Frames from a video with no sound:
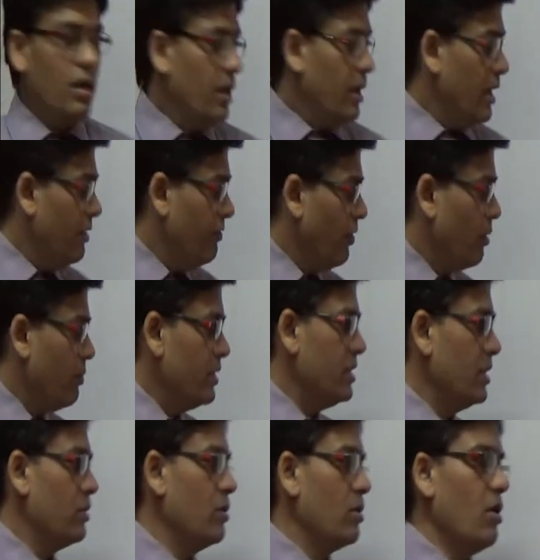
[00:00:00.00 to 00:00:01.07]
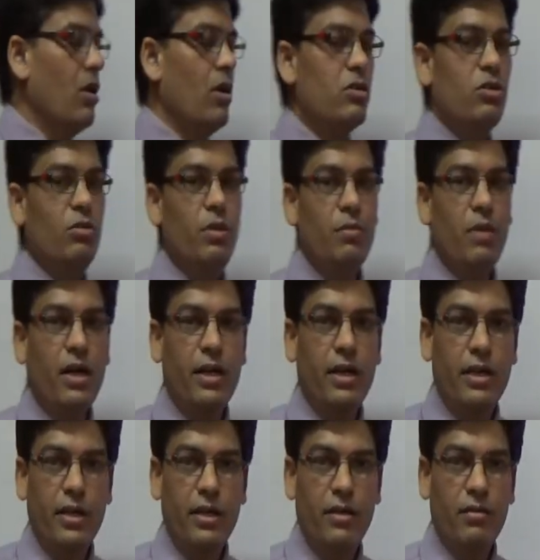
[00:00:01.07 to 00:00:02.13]
Information could also be
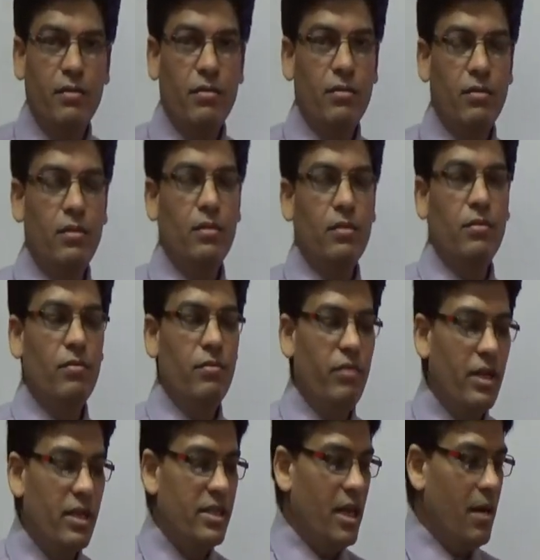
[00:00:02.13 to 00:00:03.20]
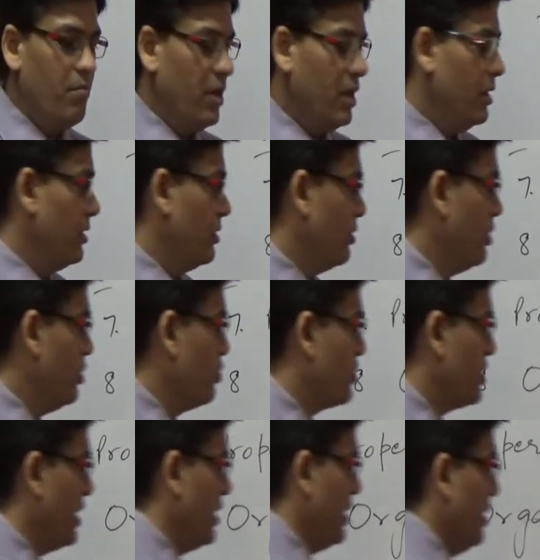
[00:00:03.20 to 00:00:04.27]
marketed. For example, your news
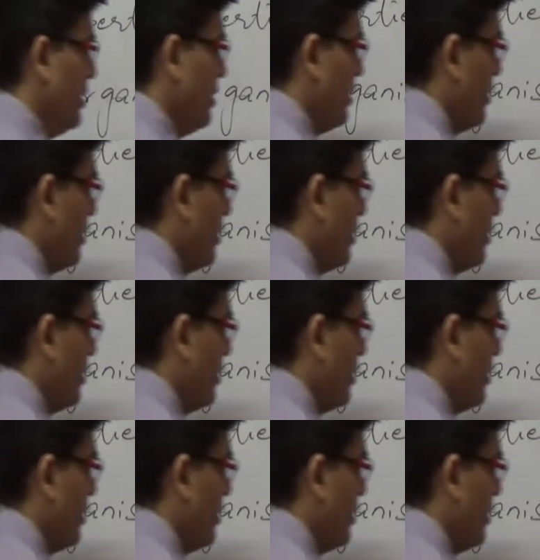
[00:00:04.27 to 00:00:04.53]
channel,